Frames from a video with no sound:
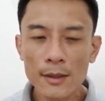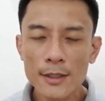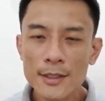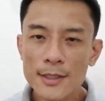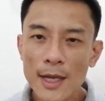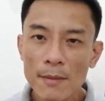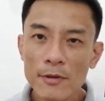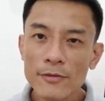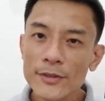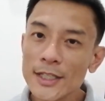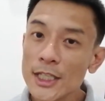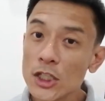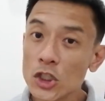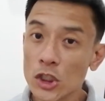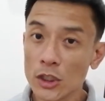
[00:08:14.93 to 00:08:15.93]
the Sabbath
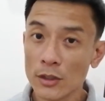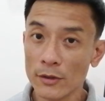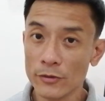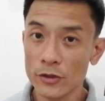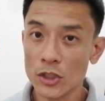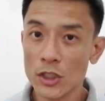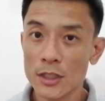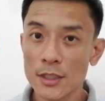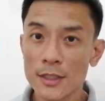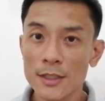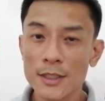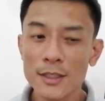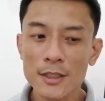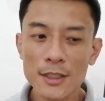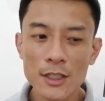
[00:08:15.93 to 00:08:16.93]
teaching of
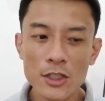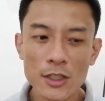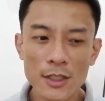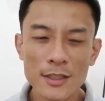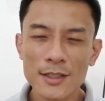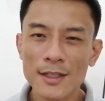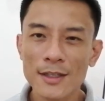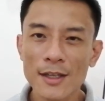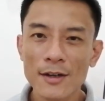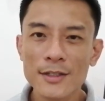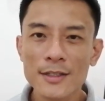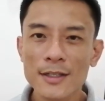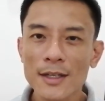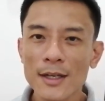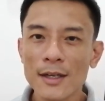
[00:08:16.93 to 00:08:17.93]
Jesus is teaching us that
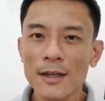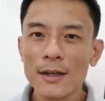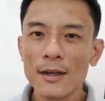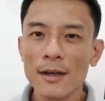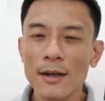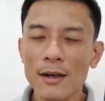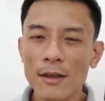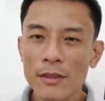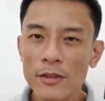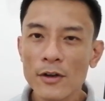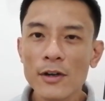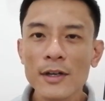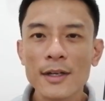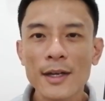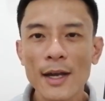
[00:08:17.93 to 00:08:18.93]
there's a
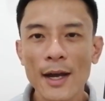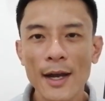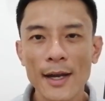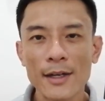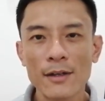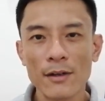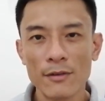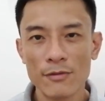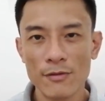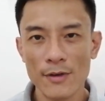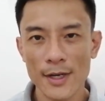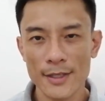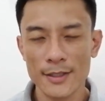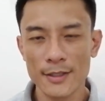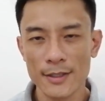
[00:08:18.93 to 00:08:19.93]
third kind of
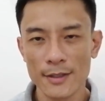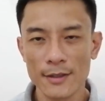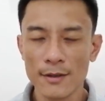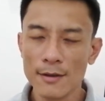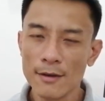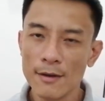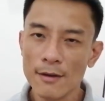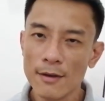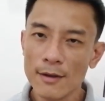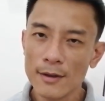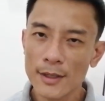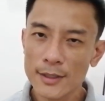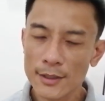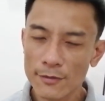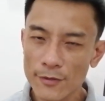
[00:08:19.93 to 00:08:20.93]
rest.
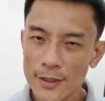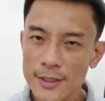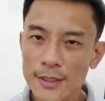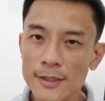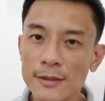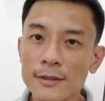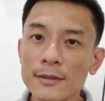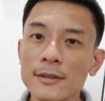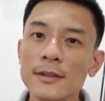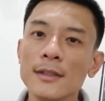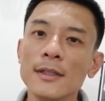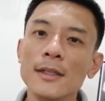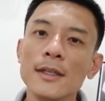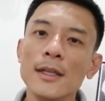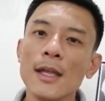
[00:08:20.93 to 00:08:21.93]
There's a physical,
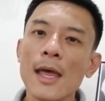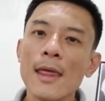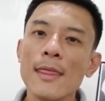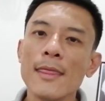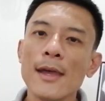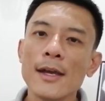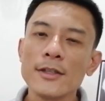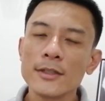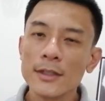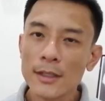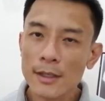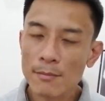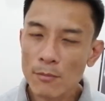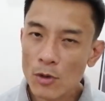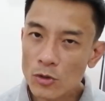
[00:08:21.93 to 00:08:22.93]
there's
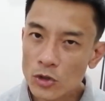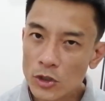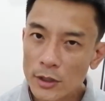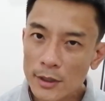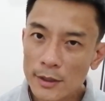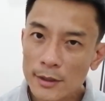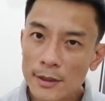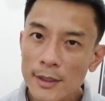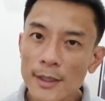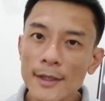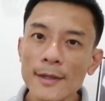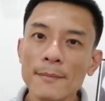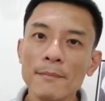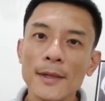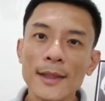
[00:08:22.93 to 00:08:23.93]
the emotional,
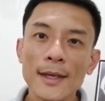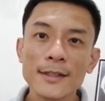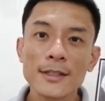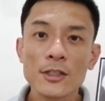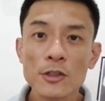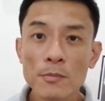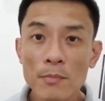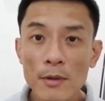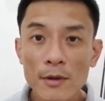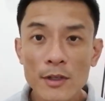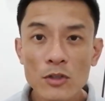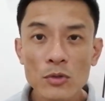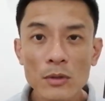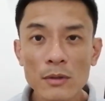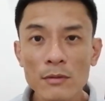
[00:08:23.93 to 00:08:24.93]
but there's a
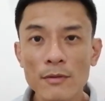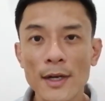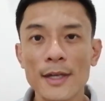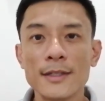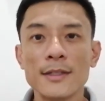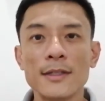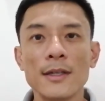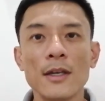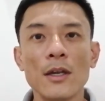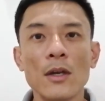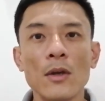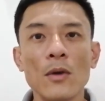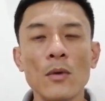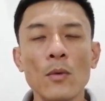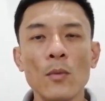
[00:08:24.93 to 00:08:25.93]
spiritual rest,
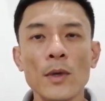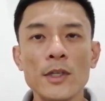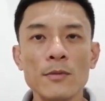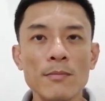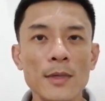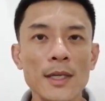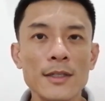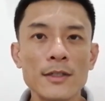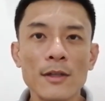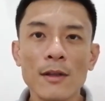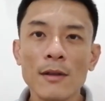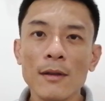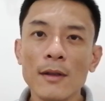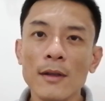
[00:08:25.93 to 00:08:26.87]
which means